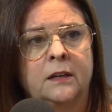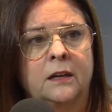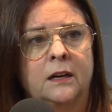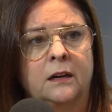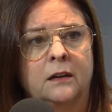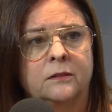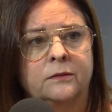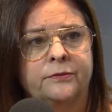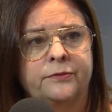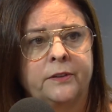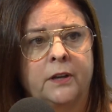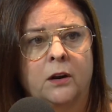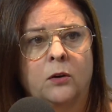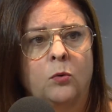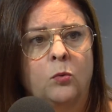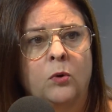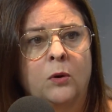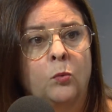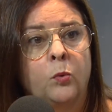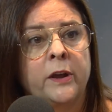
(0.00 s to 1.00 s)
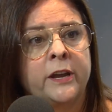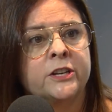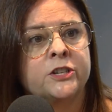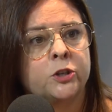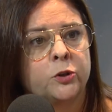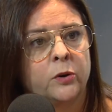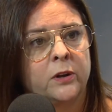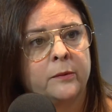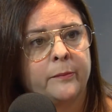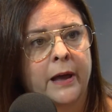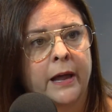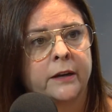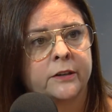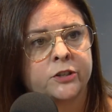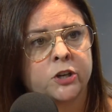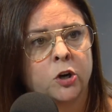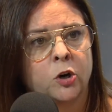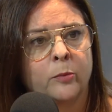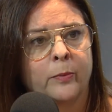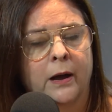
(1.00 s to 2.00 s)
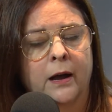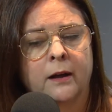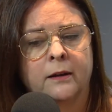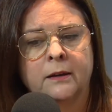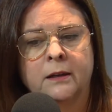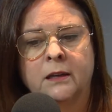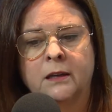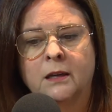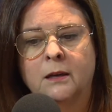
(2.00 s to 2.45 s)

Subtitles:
what we do in Manitoba.